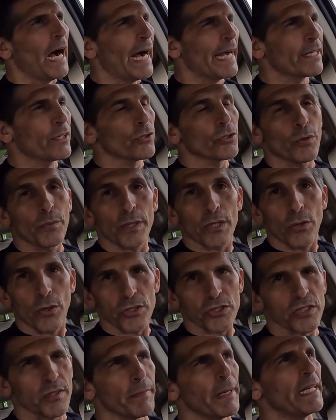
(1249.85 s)
I don't know what
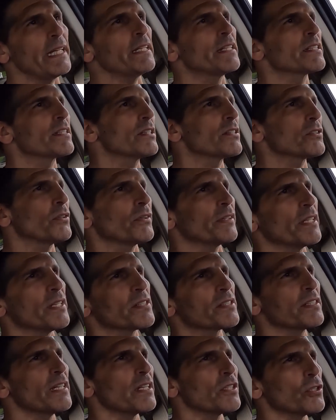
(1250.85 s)
cost of maintenance is on
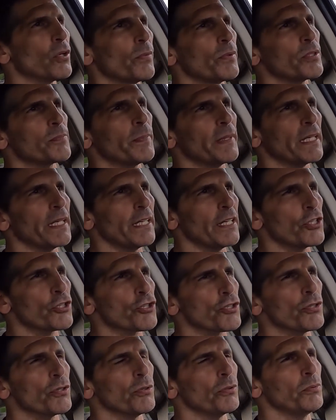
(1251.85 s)
this. That's always been an
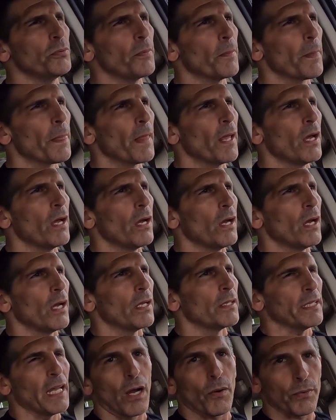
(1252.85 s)
issue.
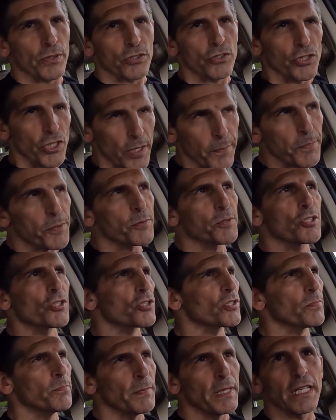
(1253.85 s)
Not with Jeeps,
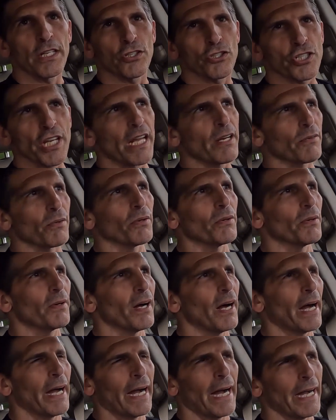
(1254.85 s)
just me in general.
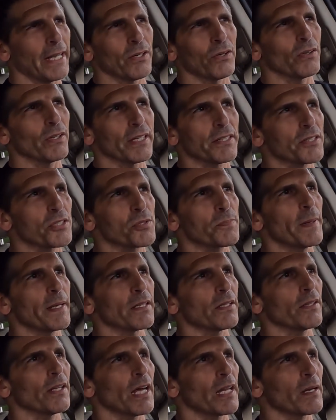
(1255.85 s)
I don't like to
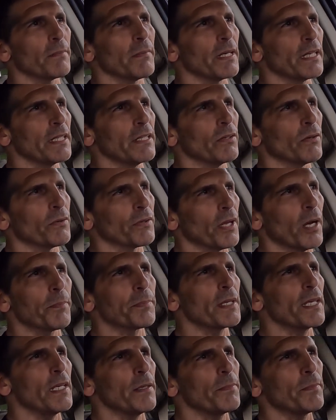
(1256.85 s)
spend a lot of money on
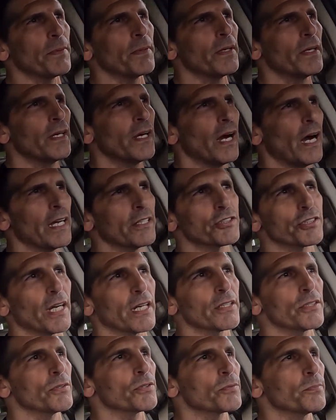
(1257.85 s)
upkeep. I
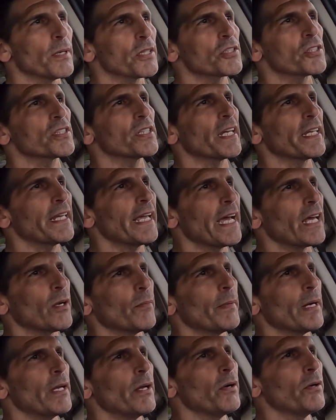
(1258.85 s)
try to do as much as I can
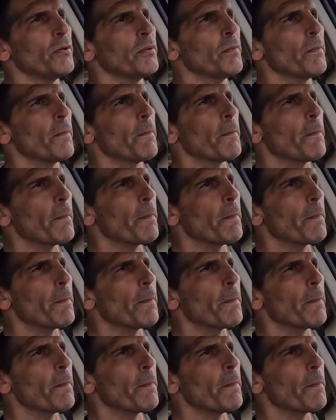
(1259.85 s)
on my own.